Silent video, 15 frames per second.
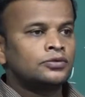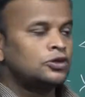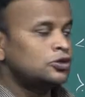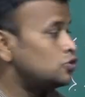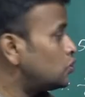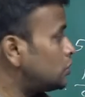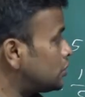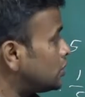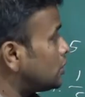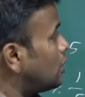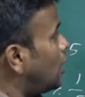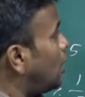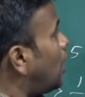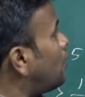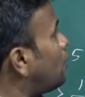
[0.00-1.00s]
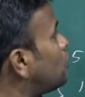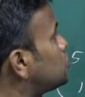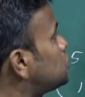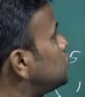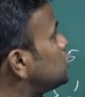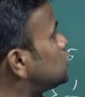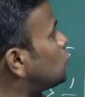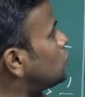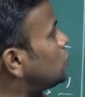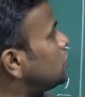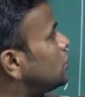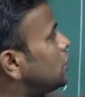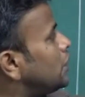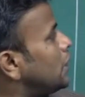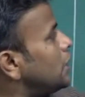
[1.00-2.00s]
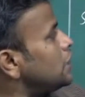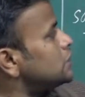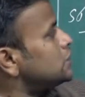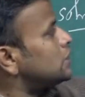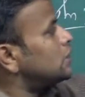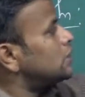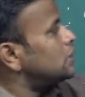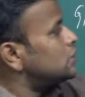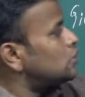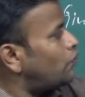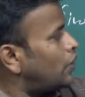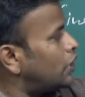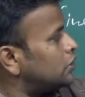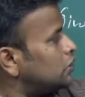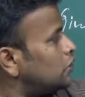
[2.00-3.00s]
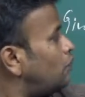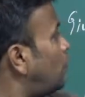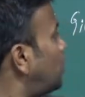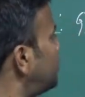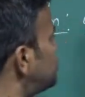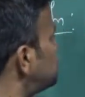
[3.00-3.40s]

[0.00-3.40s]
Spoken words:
So our question is show that the relation is a function for a